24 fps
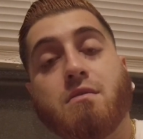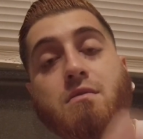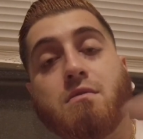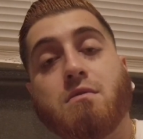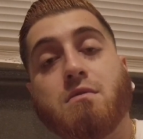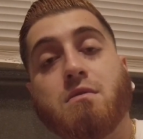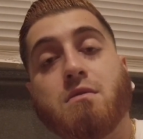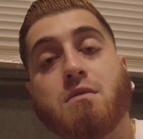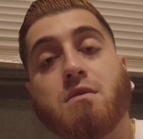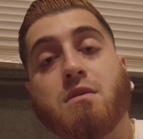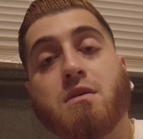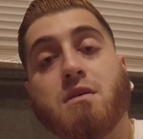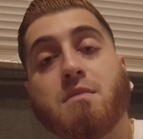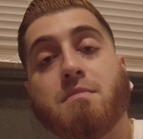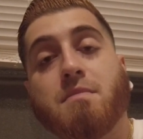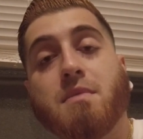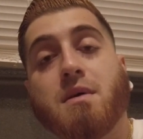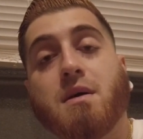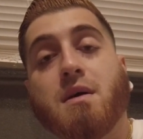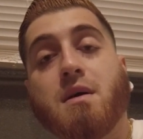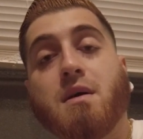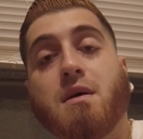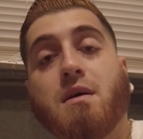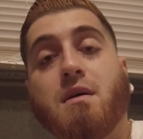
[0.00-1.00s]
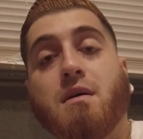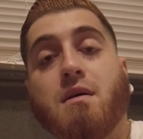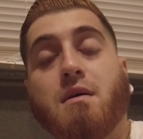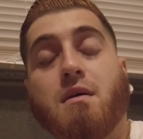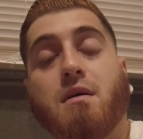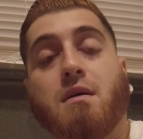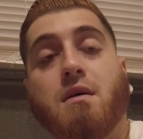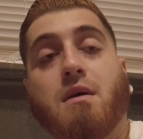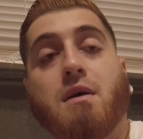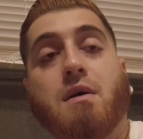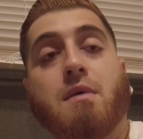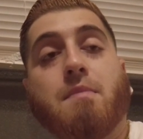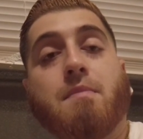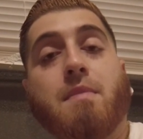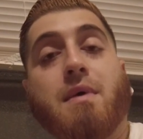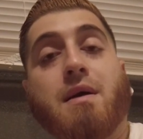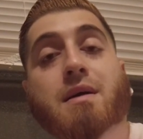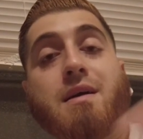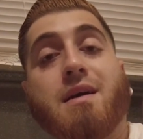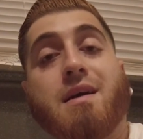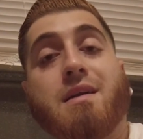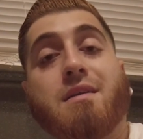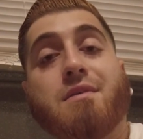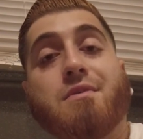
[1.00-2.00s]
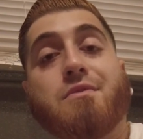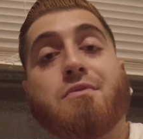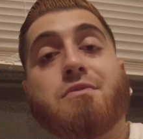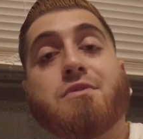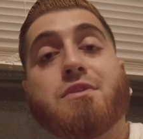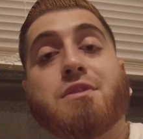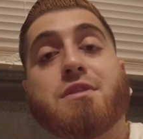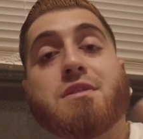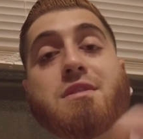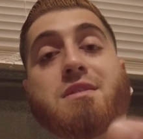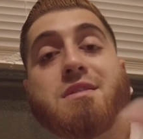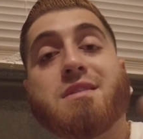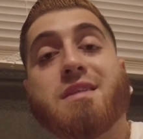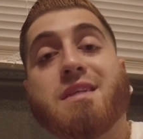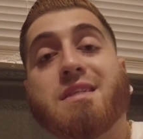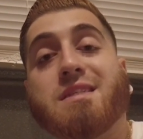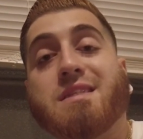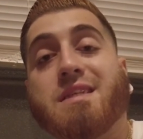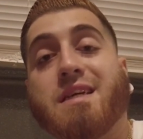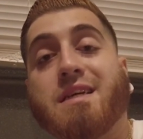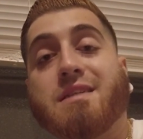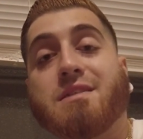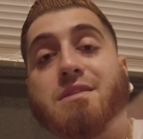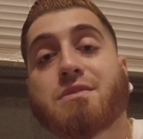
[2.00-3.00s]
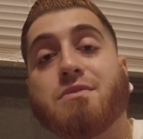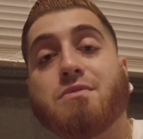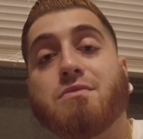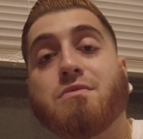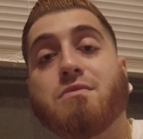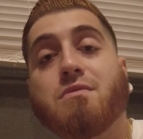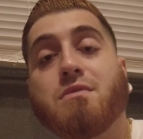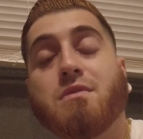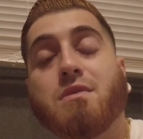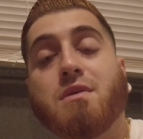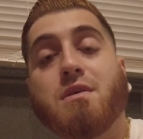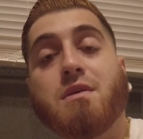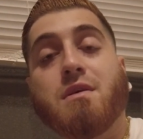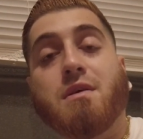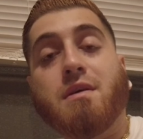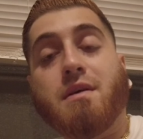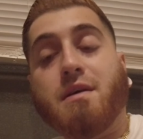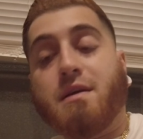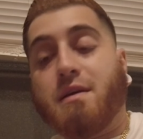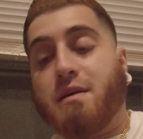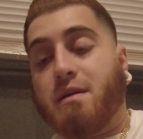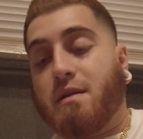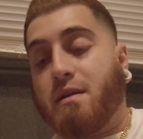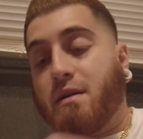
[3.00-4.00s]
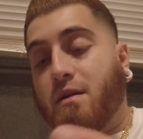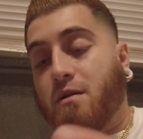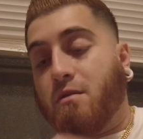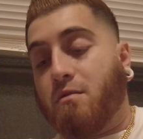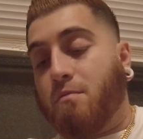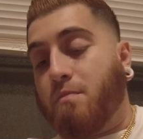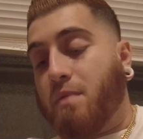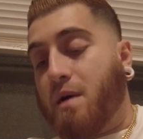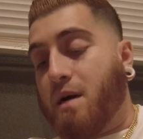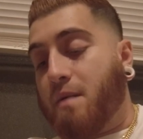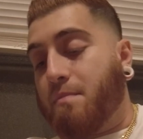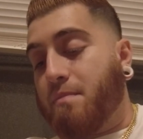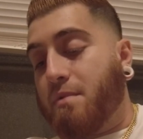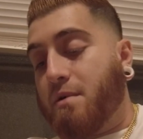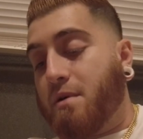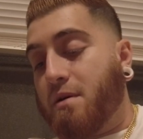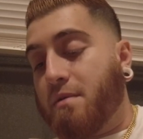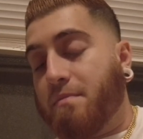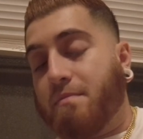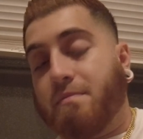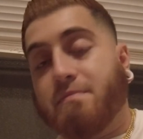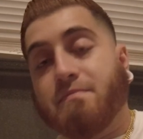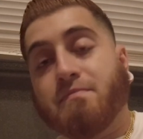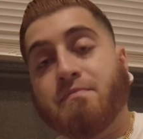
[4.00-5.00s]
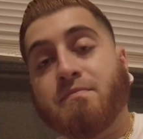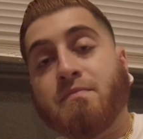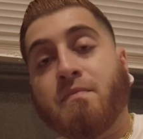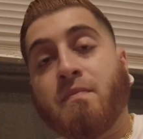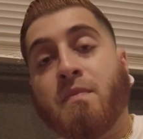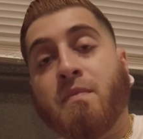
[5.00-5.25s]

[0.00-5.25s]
Go look up uh, I got a Gucci snake tattoo and it'll pop up.